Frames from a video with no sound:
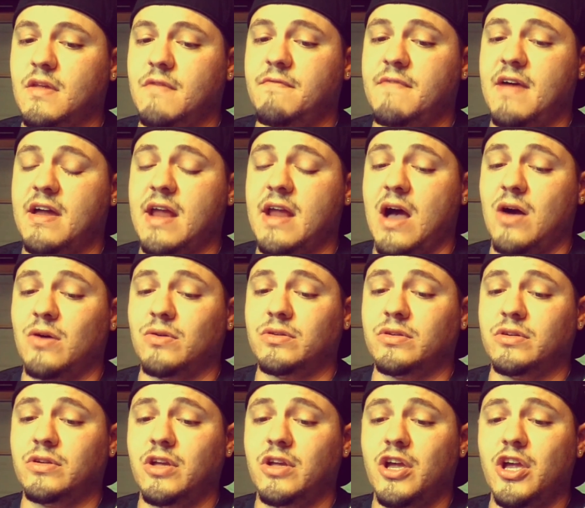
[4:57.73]
Van
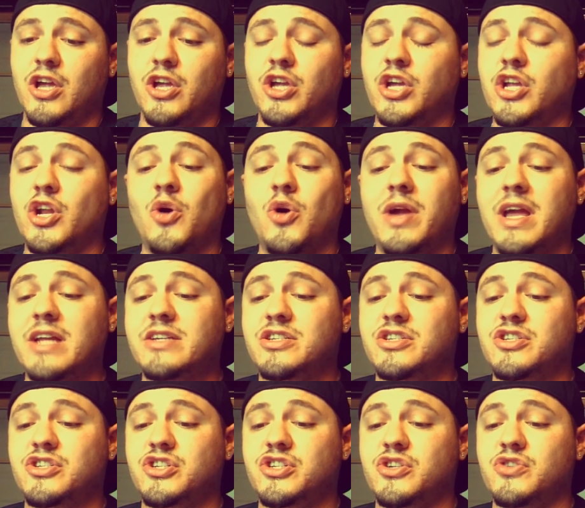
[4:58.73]
Houten, you don't get to
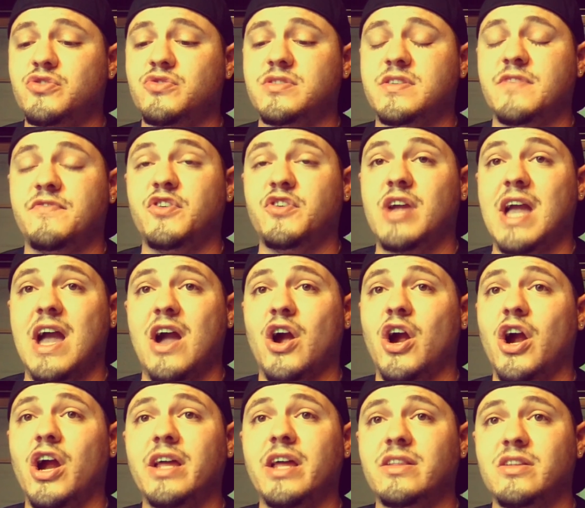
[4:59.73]
choose if you get
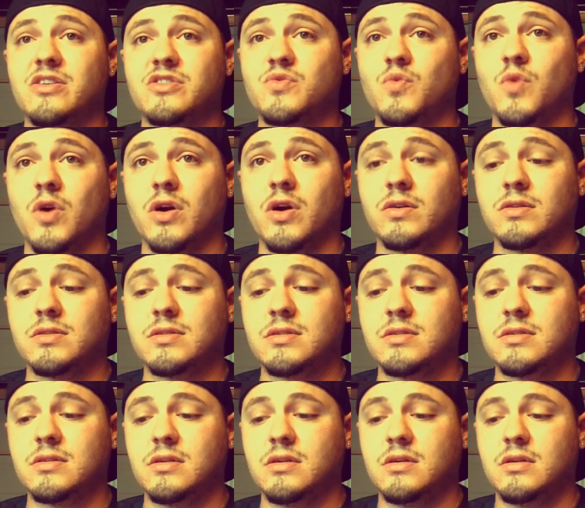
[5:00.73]
hurt in this world.
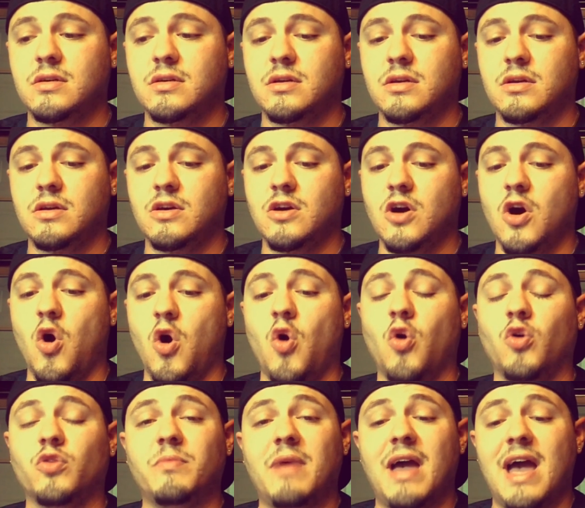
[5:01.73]

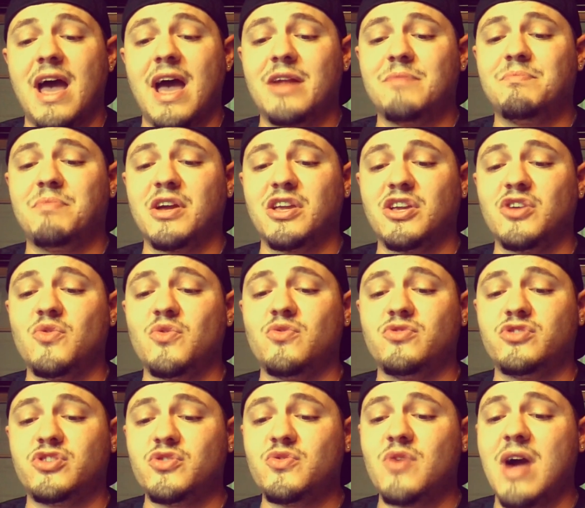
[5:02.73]
Old man, but you
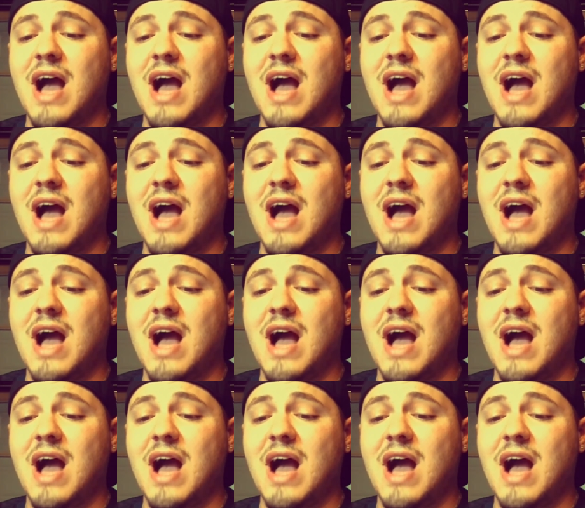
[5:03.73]
do